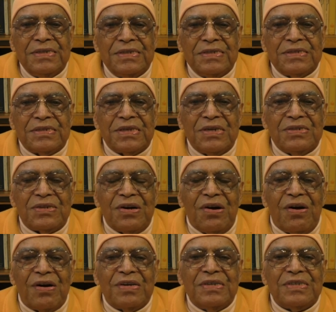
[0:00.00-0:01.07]
So
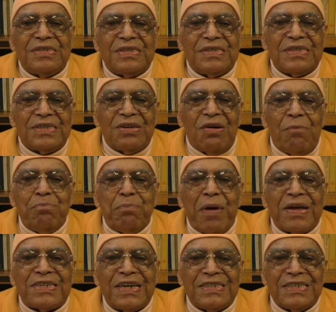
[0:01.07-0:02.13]
God is
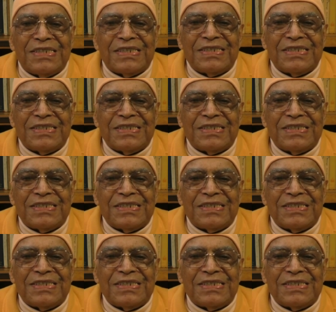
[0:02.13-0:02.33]
compassion.